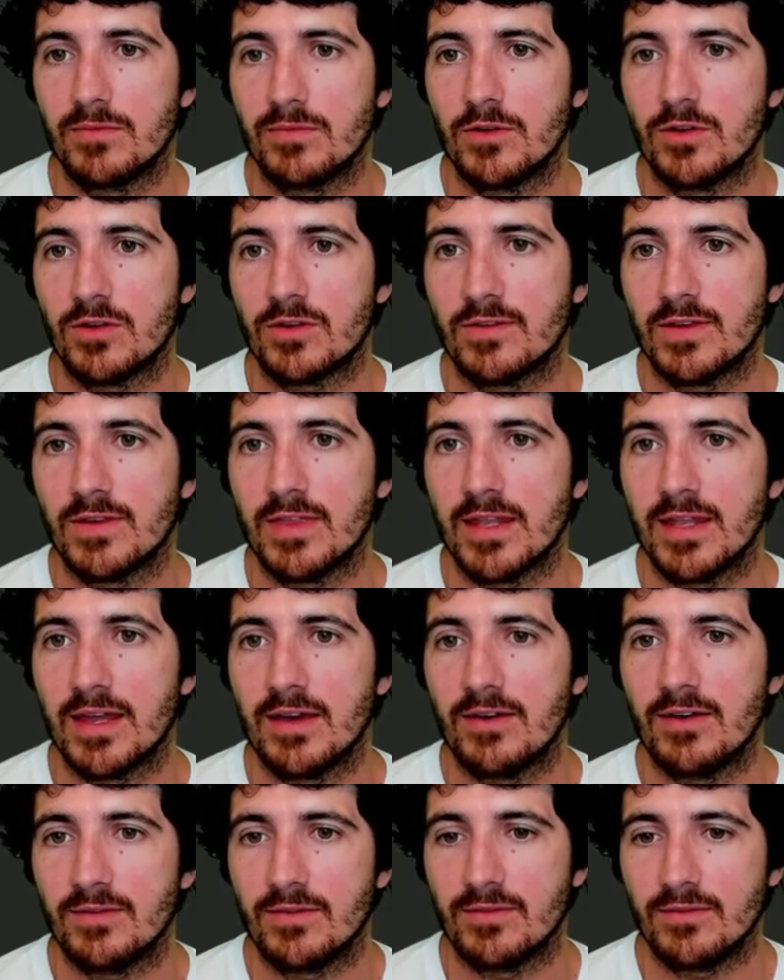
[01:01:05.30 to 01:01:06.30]
you're gonna see that
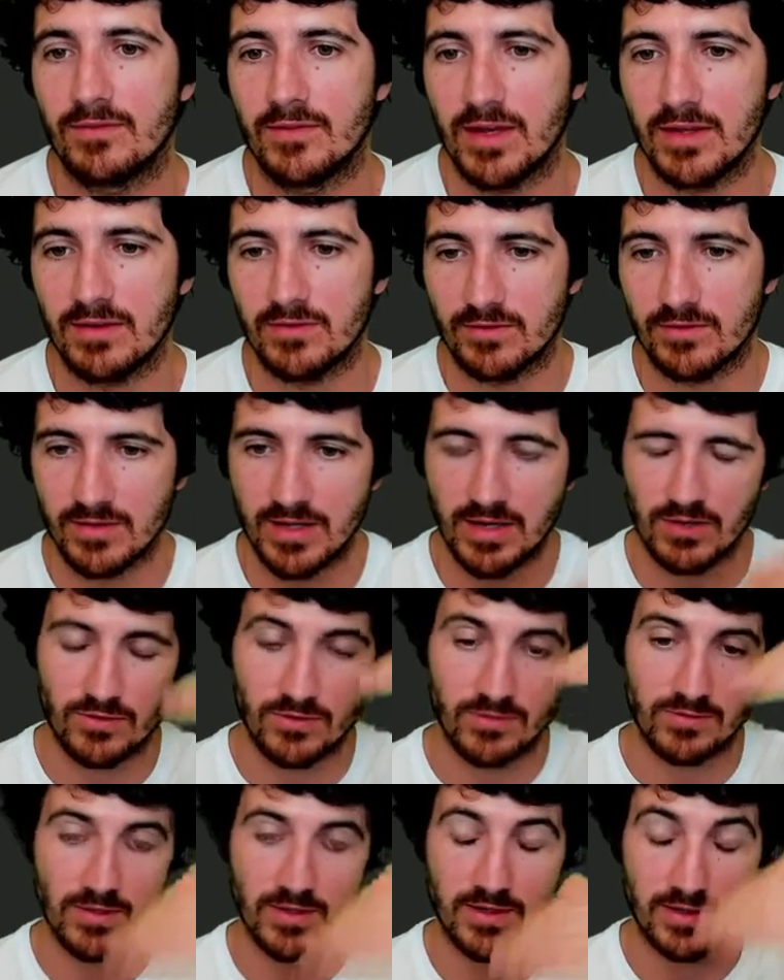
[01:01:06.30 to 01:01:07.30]
now. Right? Now
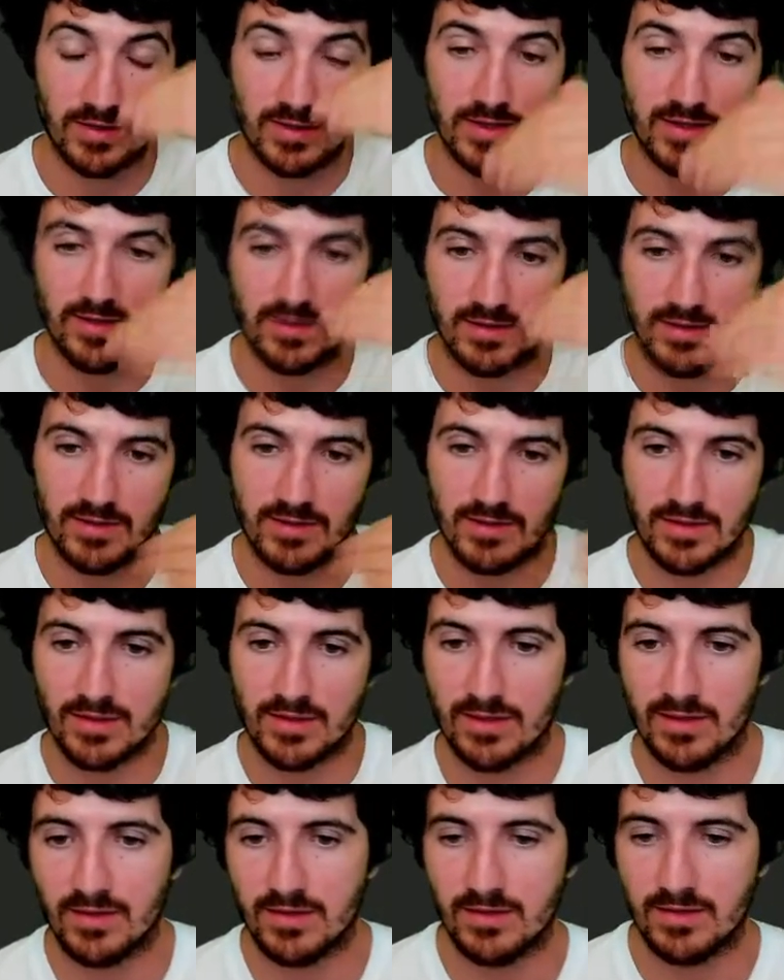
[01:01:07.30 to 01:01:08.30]
you see that
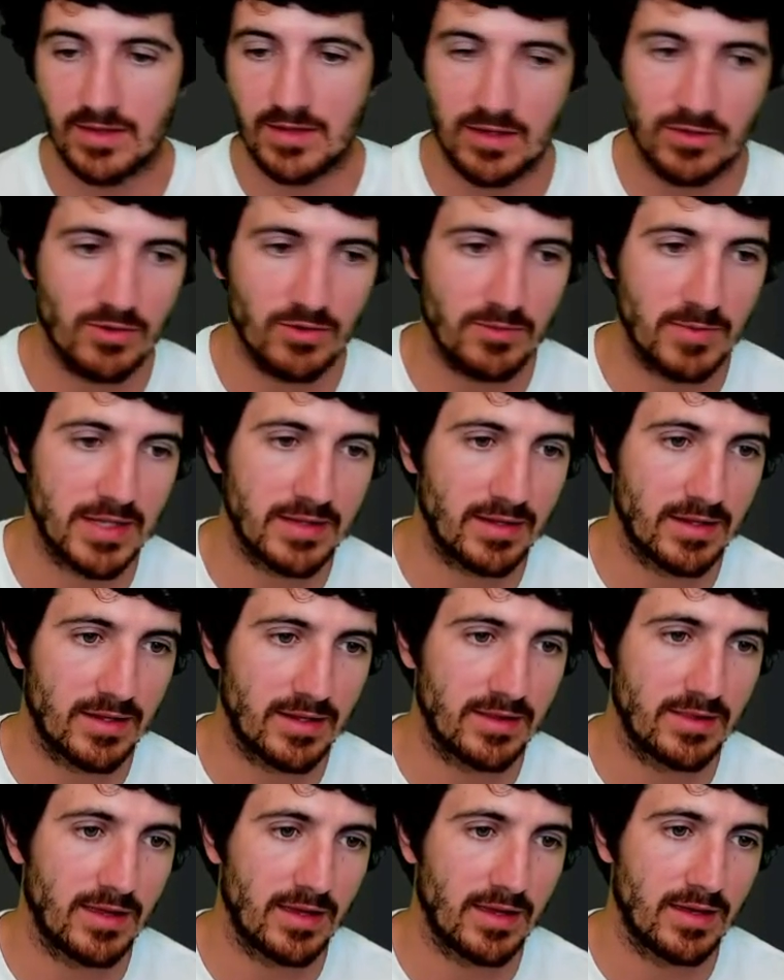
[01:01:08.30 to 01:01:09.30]

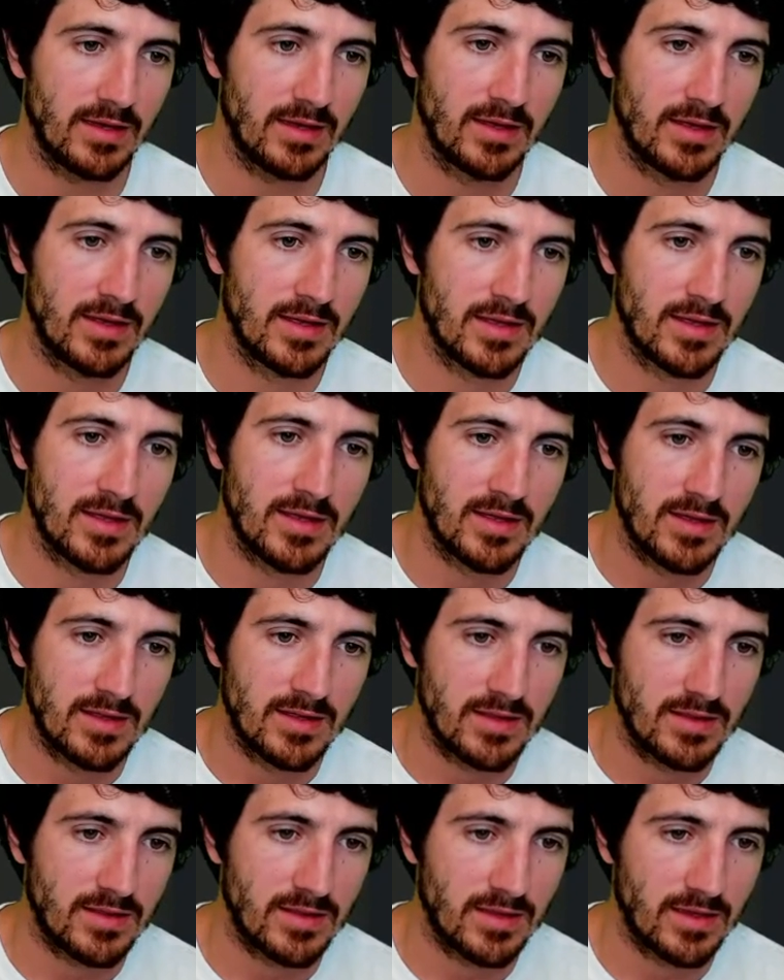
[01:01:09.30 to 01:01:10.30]
incrementally
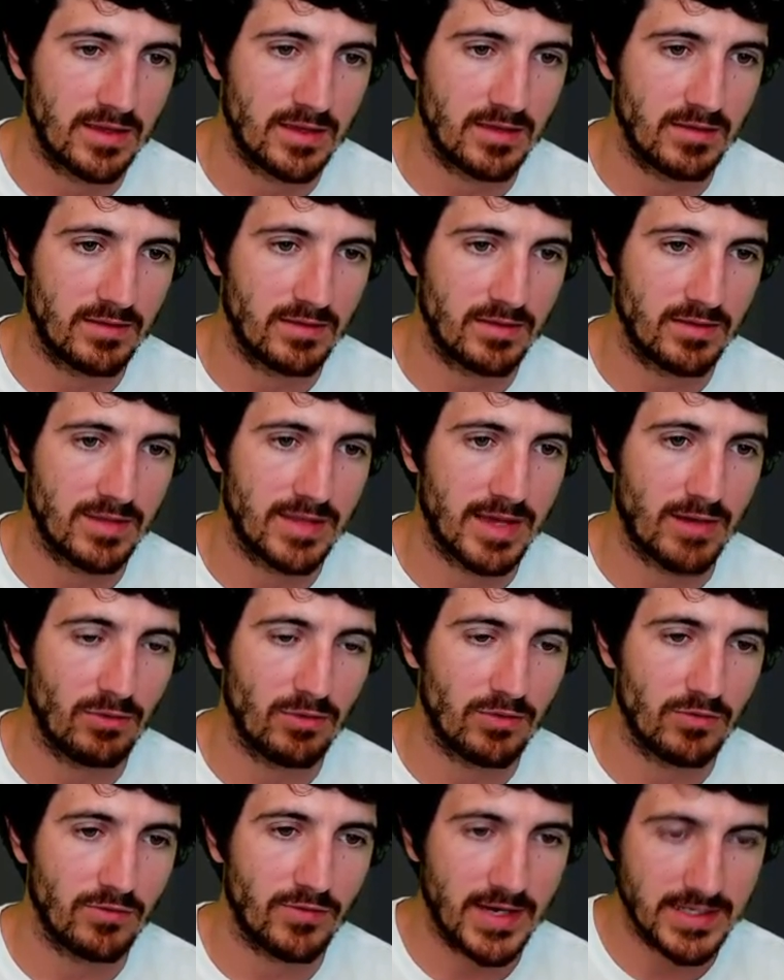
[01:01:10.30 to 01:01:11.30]
they
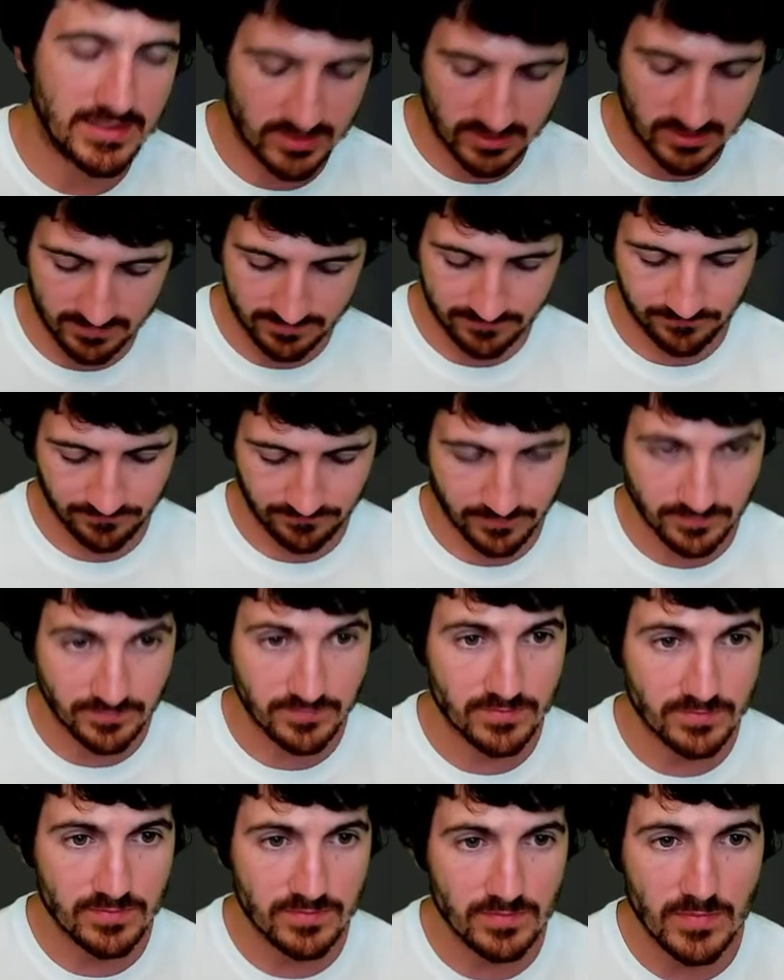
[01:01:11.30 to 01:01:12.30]
download faster.
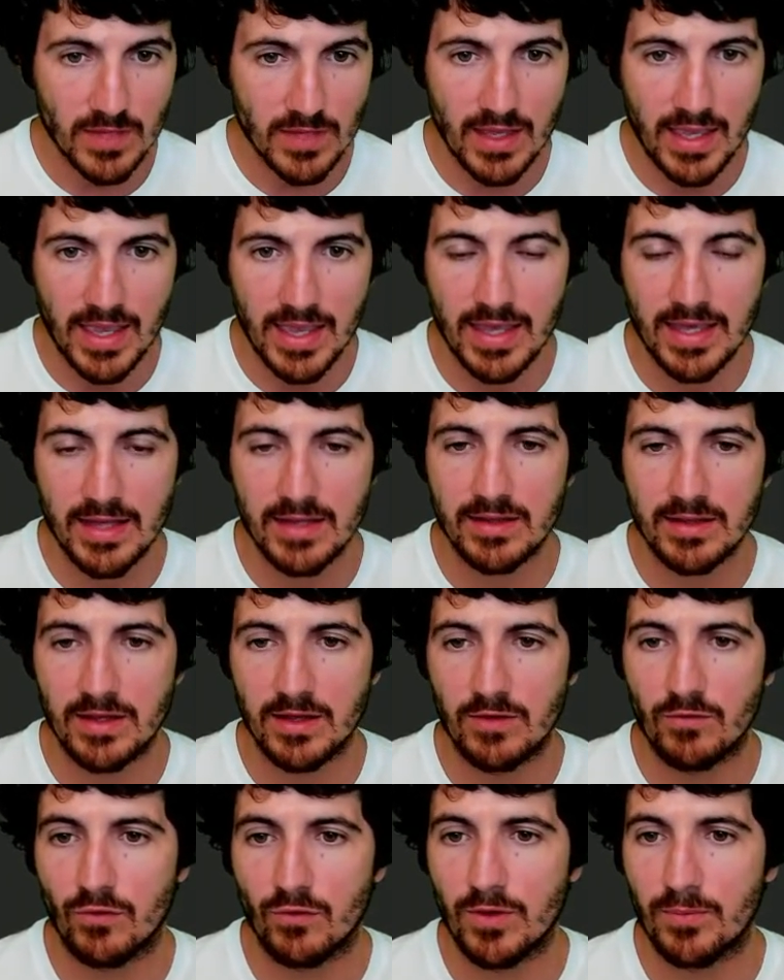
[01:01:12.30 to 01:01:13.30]

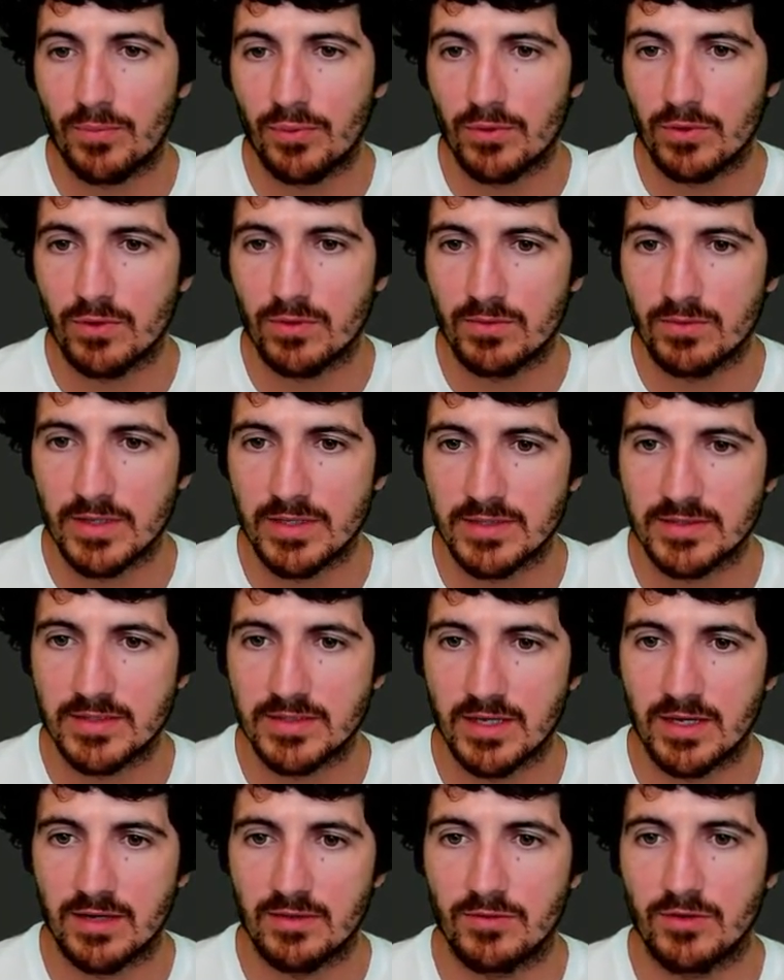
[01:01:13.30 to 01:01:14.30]
And if we put, let's
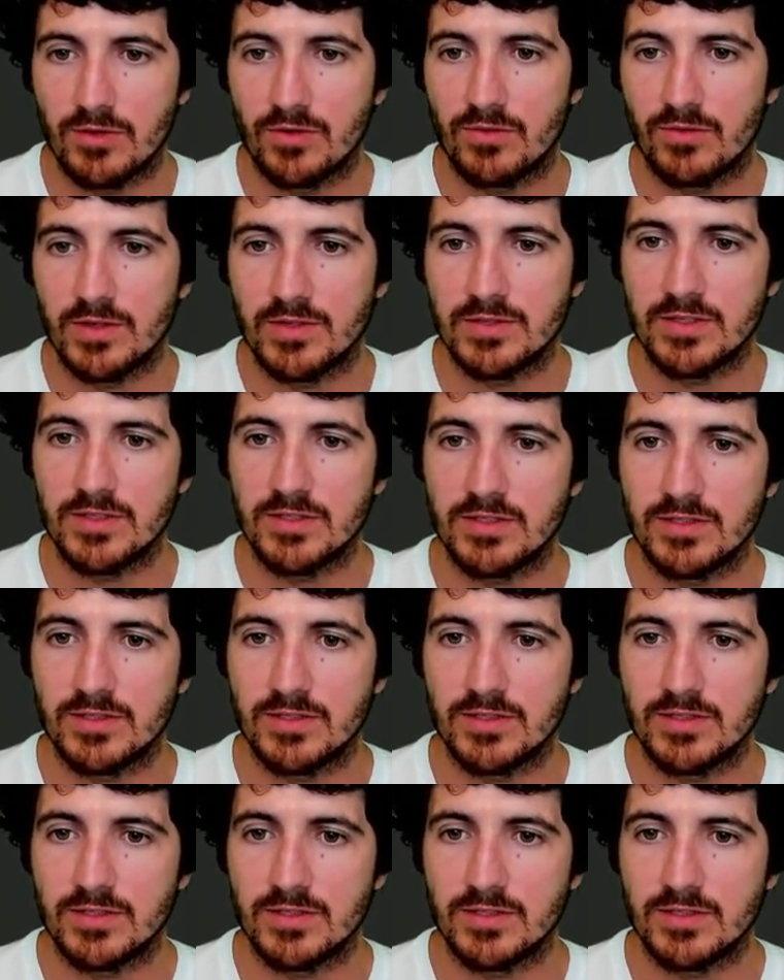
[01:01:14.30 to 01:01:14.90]
say, you know, this